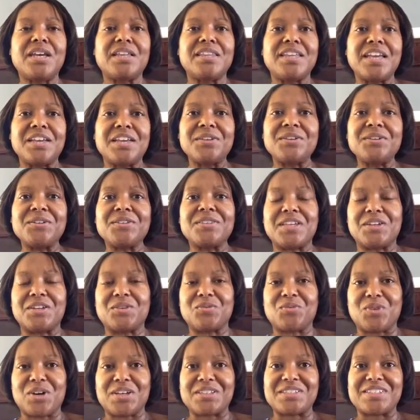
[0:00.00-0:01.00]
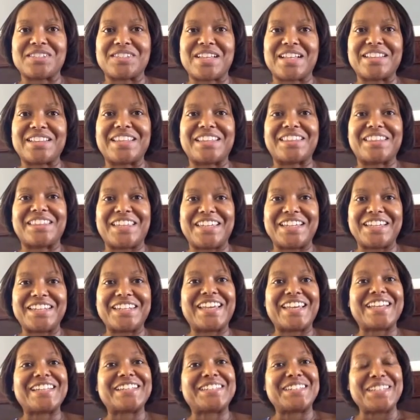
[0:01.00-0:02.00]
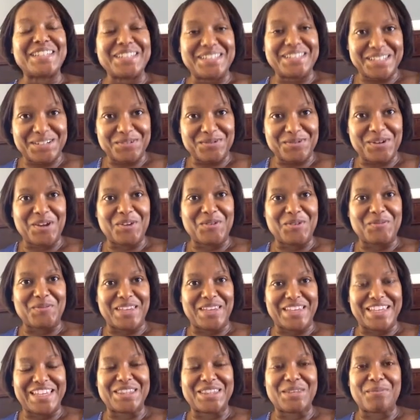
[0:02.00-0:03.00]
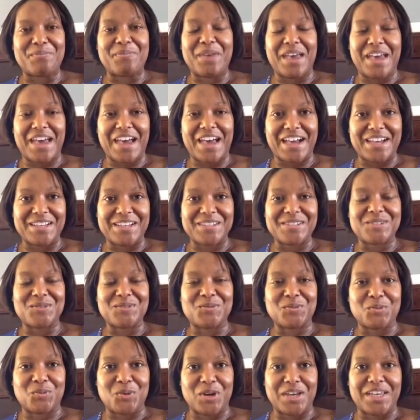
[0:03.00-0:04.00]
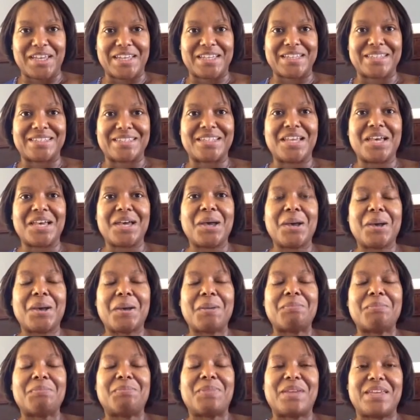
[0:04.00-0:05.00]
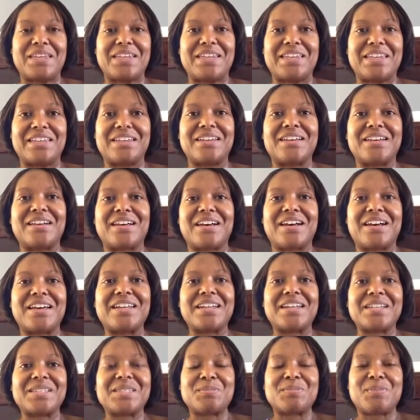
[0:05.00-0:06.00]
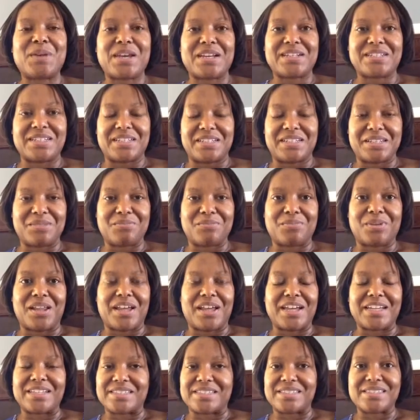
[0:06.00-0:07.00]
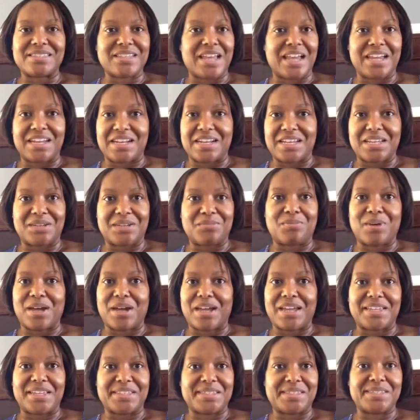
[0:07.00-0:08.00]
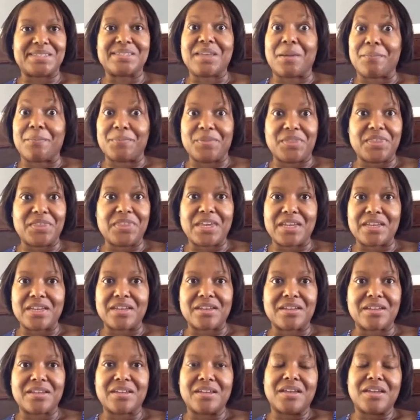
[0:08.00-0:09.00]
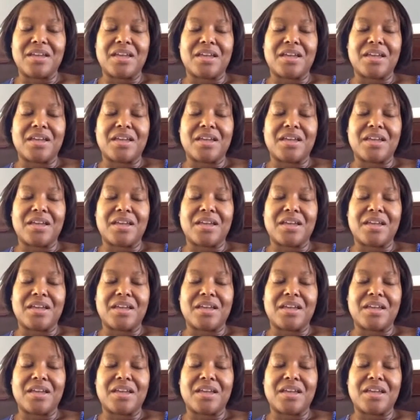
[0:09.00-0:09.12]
The other thing is that the thing that did derail me in the past was being unexpectedly blindsided by something.